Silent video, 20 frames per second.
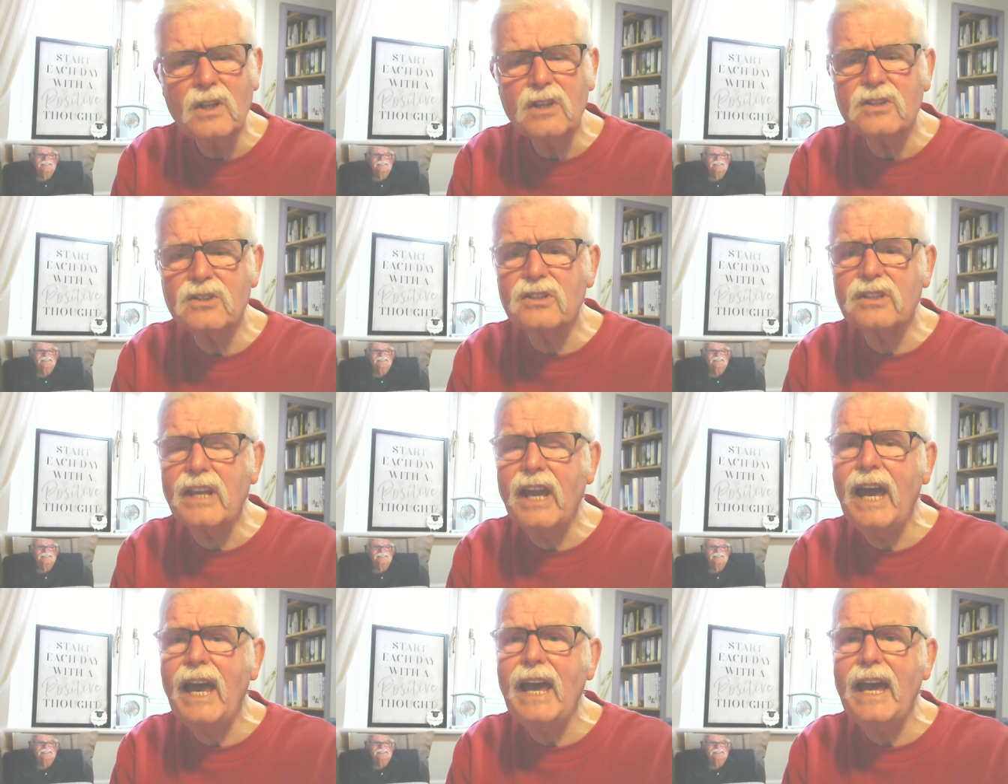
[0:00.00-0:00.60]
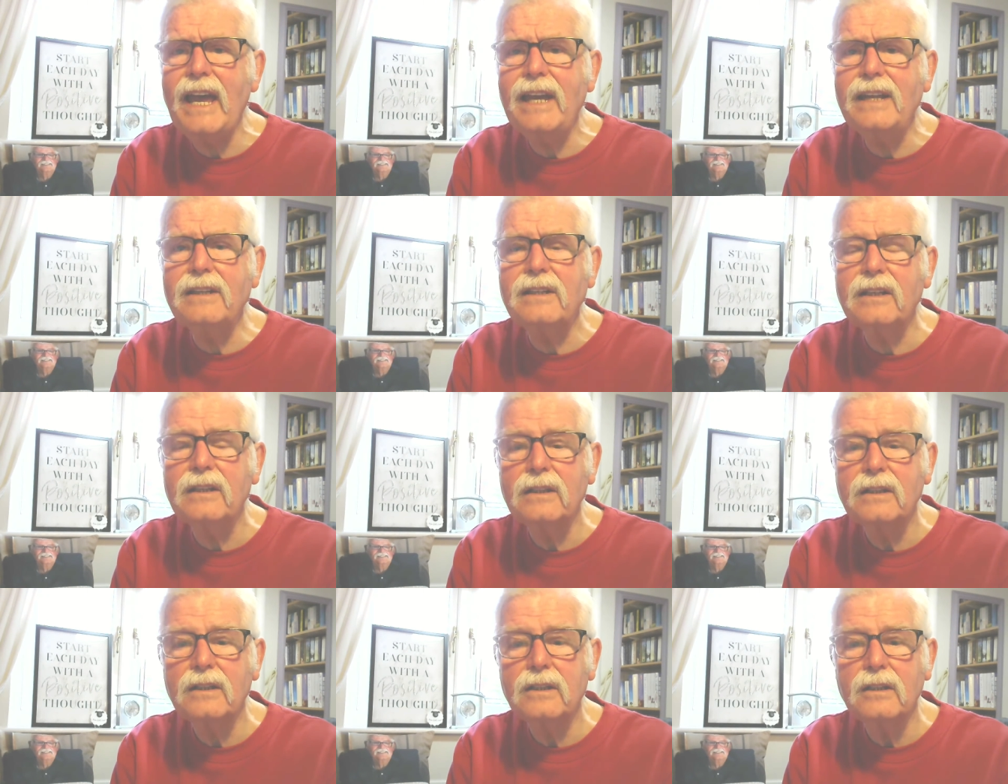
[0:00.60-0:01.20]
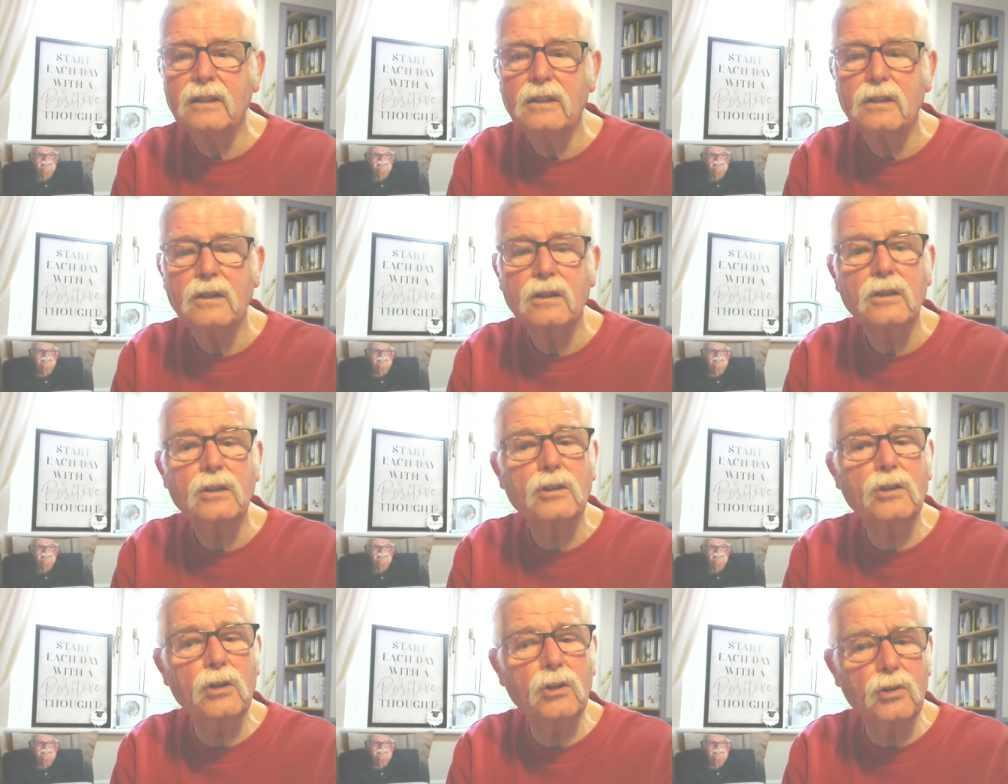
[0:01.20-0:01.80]
Scared?
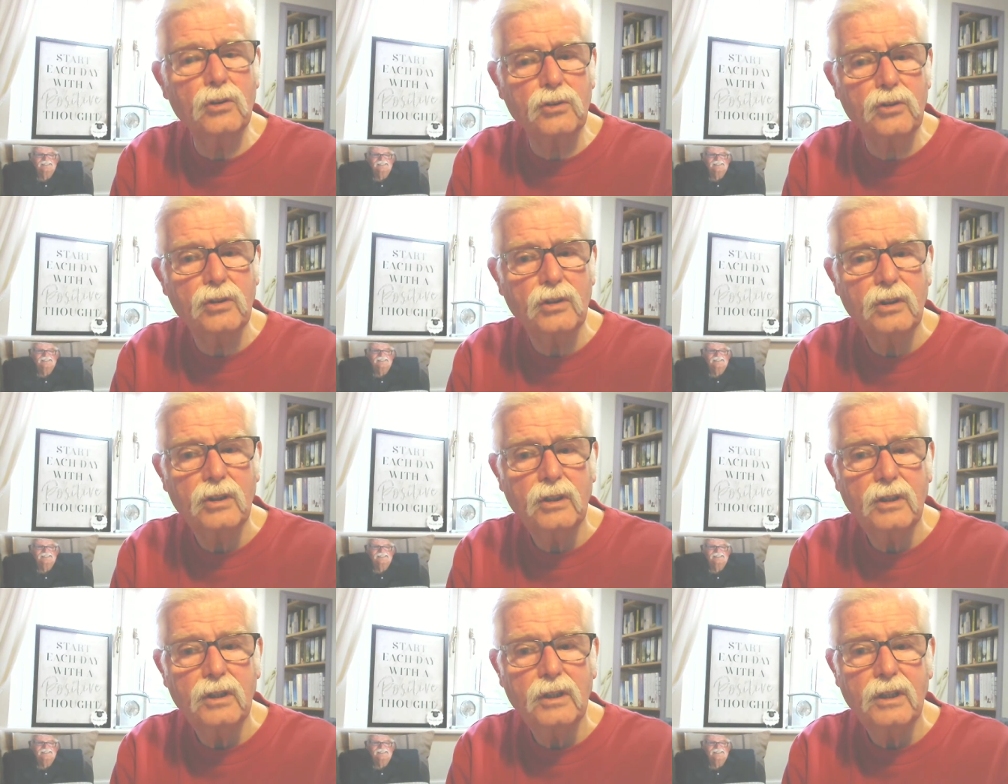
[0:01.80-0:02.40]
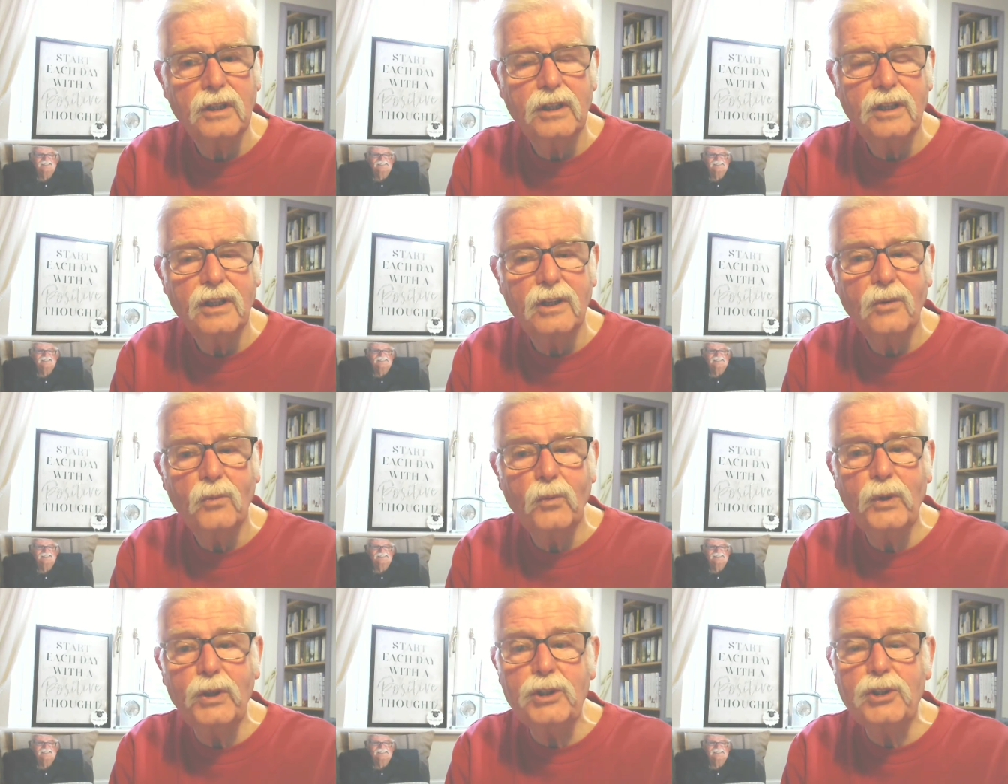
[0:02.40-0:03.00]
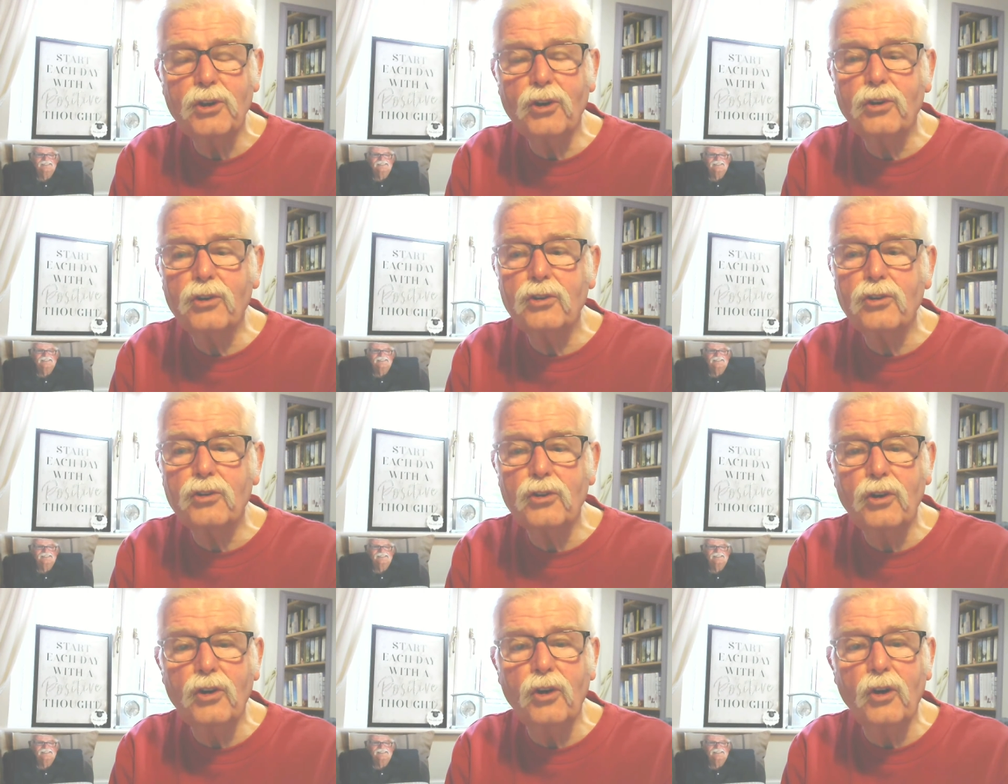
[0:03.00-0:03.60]
Good. We don't
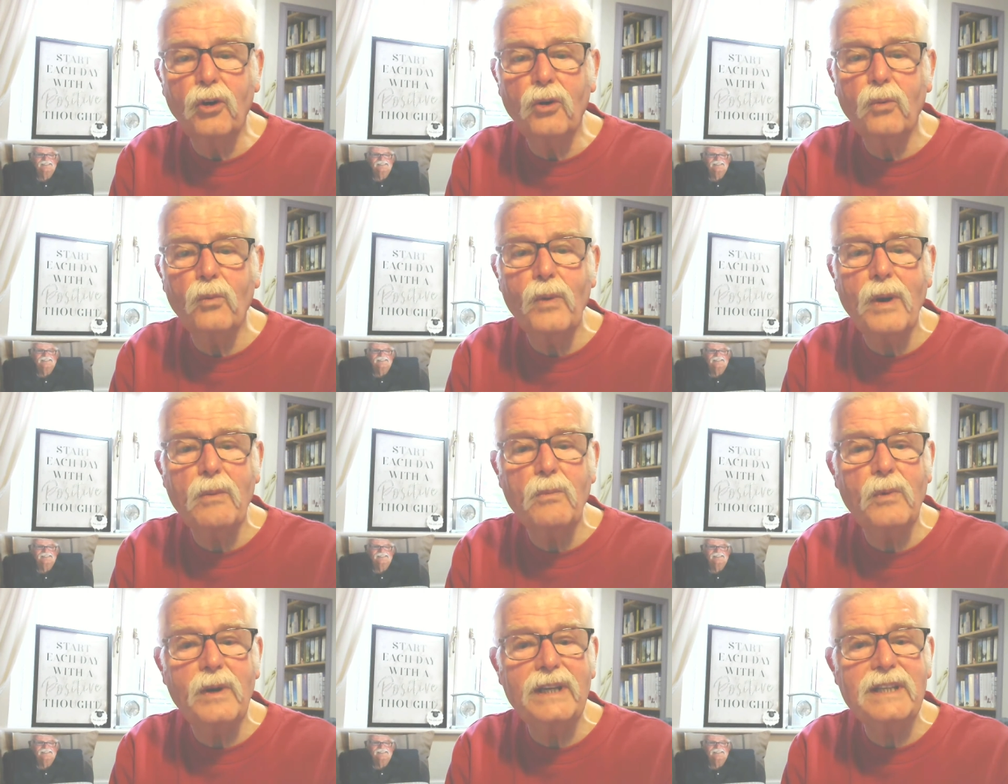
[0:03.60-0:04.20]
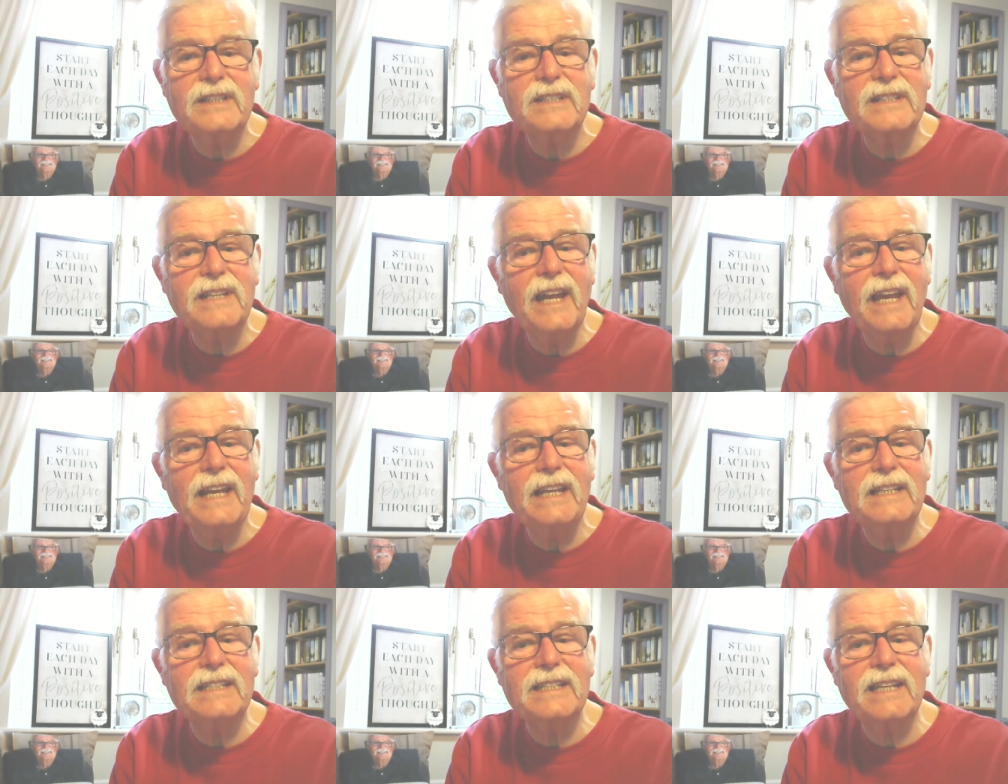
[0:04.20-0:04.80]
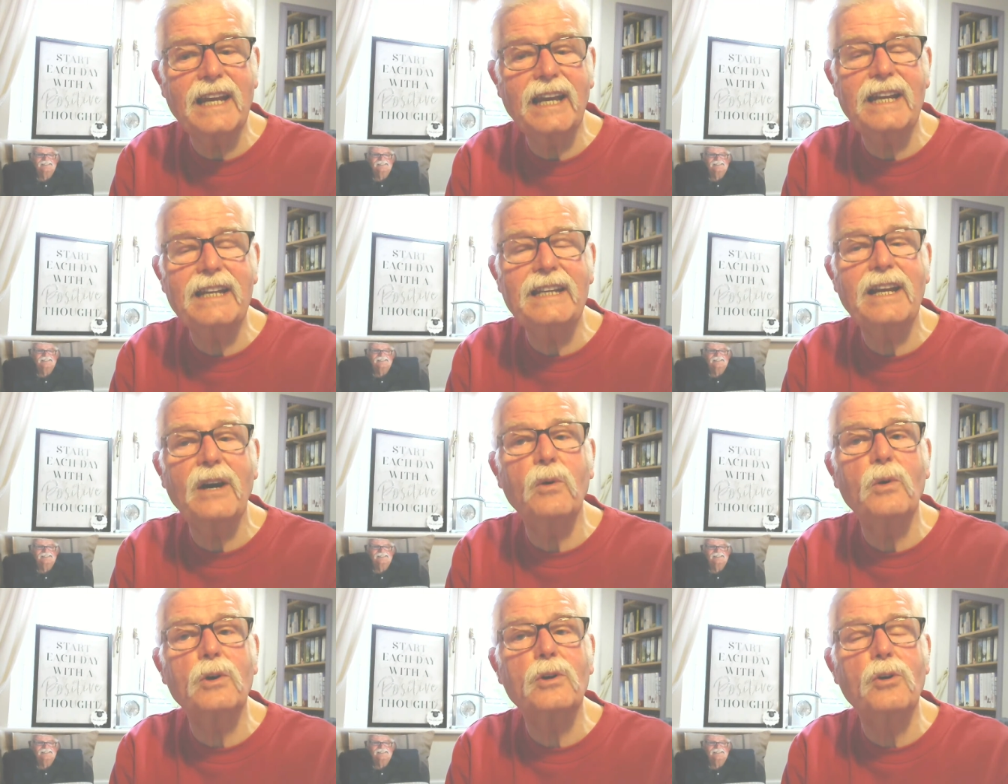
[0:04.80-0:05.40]
grow when we stay inside
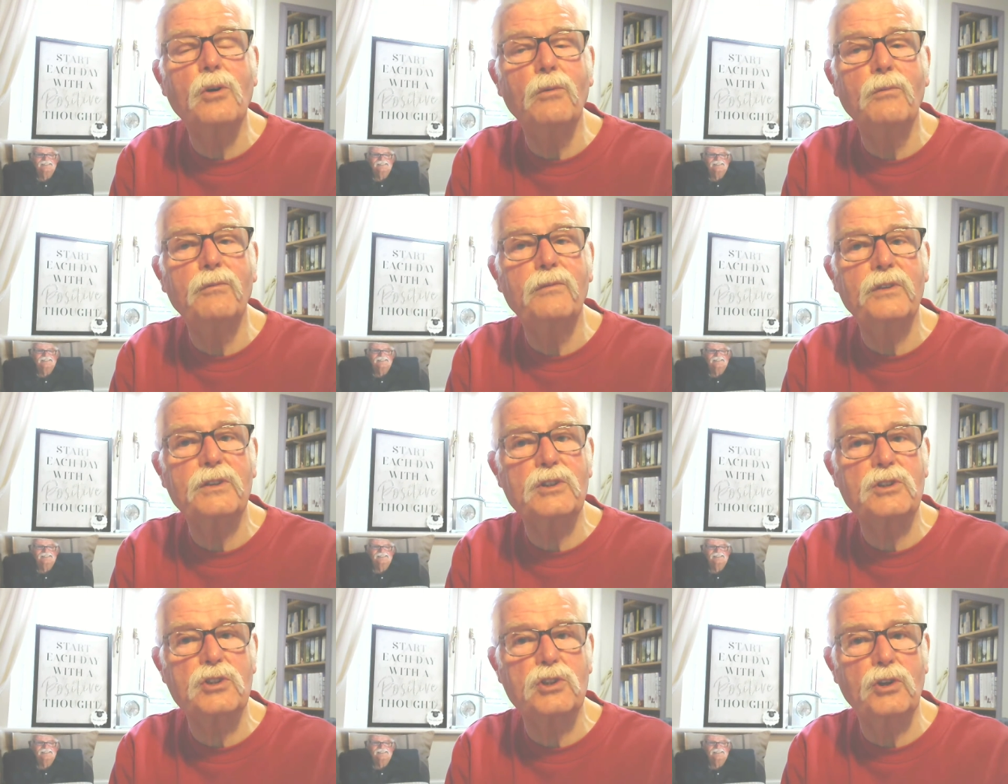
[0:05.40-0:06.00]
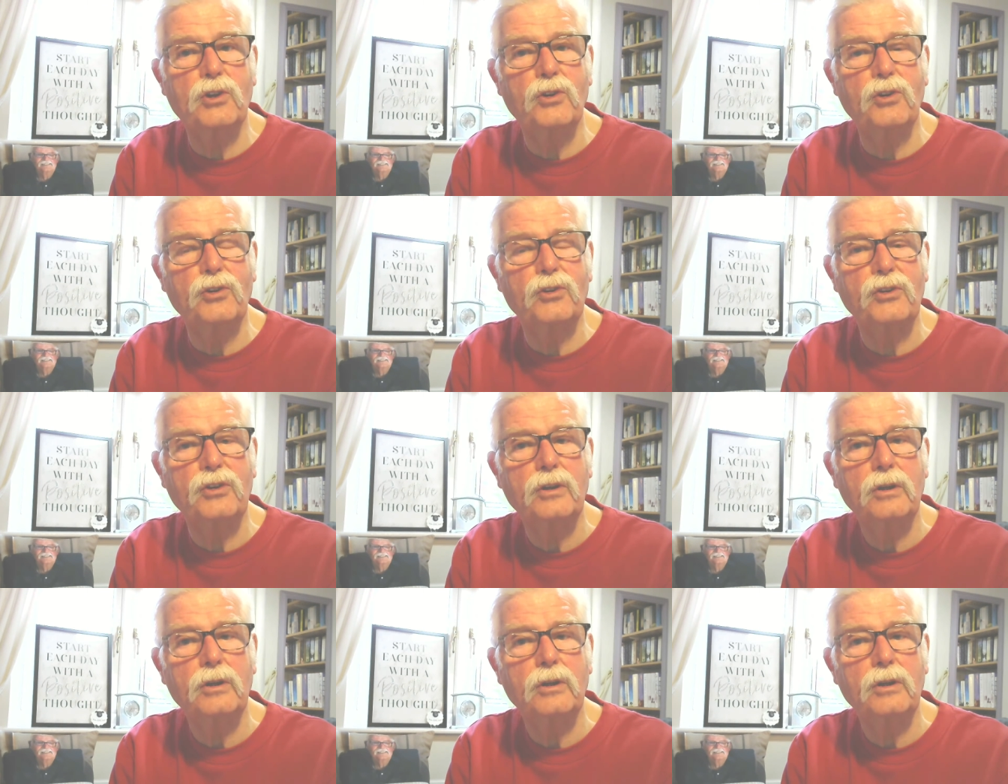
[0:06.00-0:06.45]
our comfort zone.